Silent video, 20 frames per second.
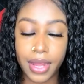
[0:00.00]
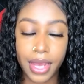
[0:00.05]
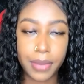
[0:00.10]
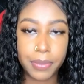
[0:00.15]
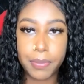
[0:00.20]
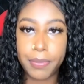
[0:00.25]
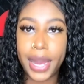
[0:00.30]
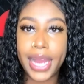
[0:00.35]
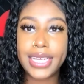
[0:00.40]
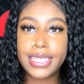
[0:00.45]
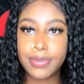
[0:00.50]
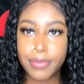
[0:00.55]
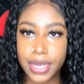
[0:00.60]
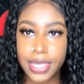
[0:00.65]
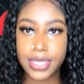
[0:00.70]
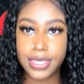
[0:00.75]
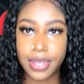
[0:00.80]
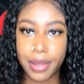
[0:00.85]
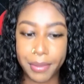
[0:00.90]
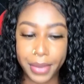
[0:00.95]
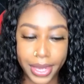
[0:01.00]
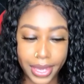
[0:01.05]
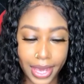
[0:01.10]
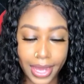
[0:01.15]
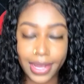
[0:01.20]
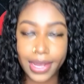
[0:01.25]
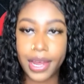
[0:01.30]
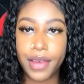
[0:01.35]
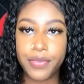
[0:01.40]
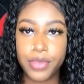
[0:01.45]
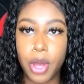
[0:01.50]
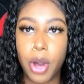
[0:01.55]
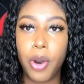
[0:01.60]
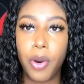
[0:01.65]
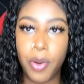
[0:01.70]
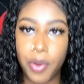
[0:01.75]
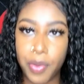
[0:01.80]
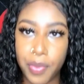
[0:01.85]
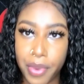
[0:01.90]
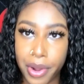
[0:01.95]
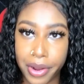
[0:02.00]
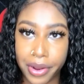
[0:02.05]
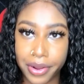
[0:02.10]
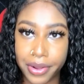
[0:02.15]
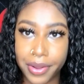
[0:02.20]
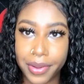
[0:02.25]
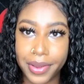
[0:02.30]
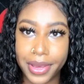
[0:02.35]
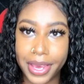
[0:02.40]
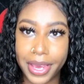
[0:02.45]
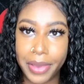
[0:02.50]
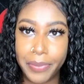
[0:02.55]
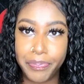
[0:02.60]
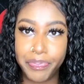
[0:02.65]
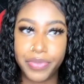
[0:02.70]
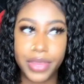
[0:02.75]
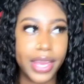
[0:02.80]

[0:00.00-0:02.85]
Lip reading: Like bites my stomach and left a whole mark, okay?